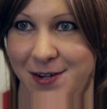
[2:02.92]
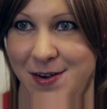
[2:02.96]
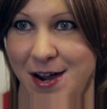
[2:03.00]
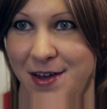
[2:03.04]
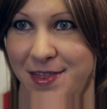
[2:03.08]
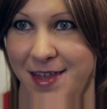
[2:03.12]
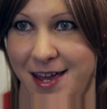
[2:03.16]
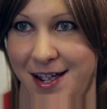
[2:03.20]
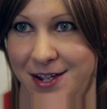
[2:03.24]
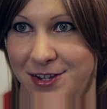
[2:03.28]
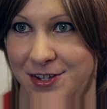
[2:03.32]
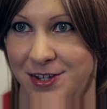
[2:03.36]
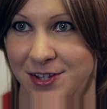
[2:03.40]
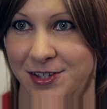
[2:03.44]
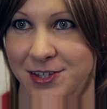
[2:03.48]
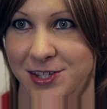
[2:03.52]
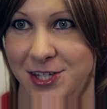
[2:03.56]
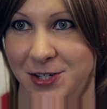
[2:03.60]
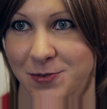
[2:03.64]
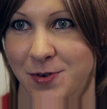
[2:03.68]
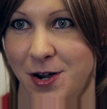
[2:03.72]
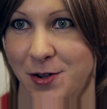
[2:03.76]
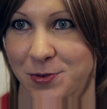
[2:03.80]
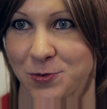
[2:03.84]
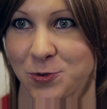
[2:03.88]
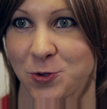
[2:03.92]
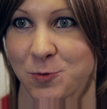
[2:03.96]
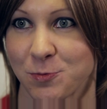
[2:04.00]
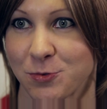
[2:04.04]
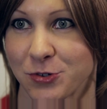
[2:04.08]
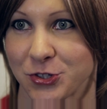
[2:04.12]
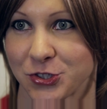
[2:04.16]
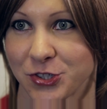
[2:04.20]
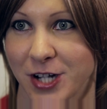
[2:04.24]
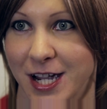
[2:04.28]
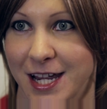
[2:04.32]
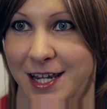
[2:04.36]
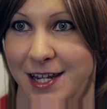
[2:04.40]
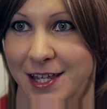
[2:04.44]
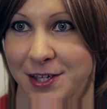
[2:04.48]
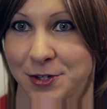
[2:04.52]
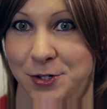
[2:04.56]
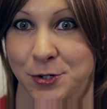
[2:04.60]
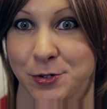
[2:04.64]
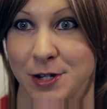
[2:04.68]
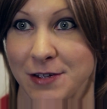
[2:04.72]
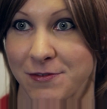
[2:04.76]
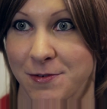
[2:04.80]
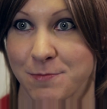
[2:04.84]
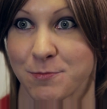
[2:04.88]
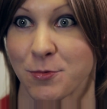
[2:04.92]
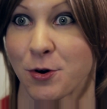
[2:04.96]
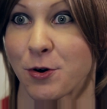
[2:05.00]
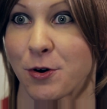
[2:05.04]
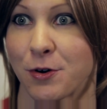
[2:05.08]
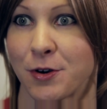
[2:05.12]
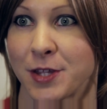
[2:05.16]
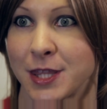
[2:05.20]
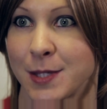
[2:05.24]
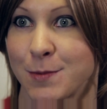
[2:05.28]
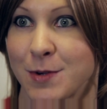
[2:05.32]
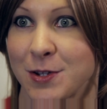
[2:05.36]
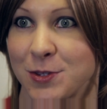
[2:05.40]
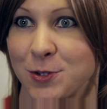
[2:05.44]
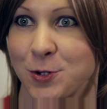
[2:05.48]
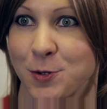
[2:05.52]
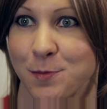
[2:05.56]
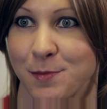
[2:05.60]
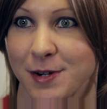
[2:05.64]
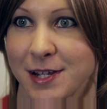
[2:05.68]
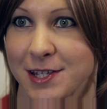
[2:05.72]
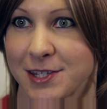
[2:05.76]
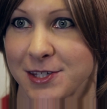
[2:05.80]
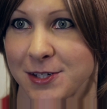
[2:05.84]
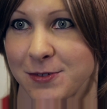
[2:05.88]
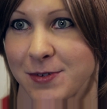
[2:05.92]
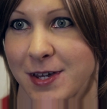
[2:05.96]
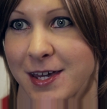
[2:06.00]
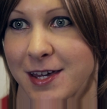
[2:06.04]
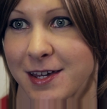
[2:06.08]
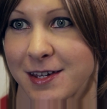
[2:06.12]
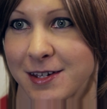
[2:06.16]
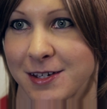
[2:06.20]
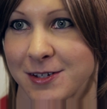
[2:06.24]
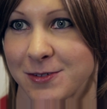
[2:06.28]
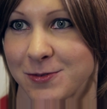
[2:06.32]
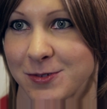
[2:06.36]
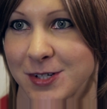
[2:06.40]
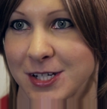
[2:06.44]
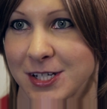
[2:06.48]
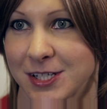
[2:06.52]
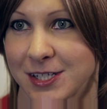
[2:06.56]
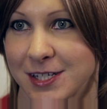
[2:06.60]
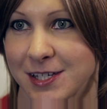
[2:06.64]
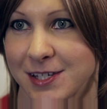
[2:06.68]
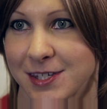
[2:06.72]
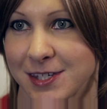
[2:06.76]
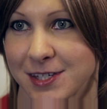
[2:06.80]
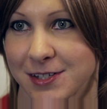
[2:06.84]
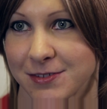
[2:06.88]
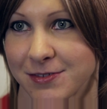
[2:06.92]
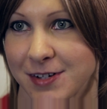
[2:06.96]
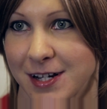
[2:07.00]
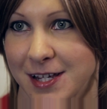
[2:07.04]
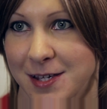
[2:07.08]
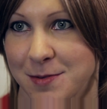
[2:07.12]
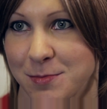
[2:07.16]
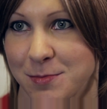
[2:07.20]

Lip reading: out there and do our normal training, or even more than we normally do here, which is really